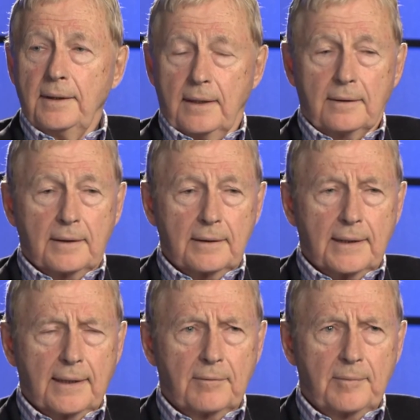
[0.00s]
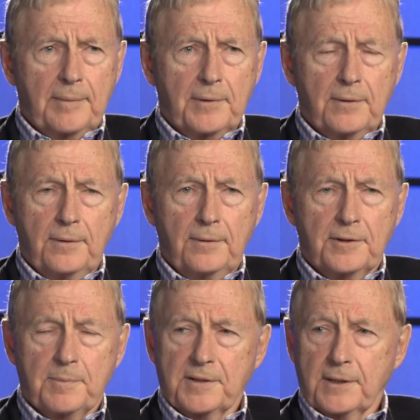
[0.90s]
Yeah, I can't remember who
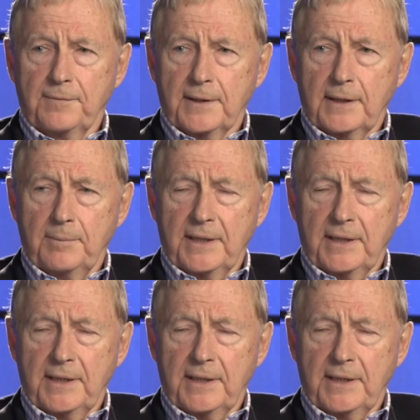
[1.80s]
specifically,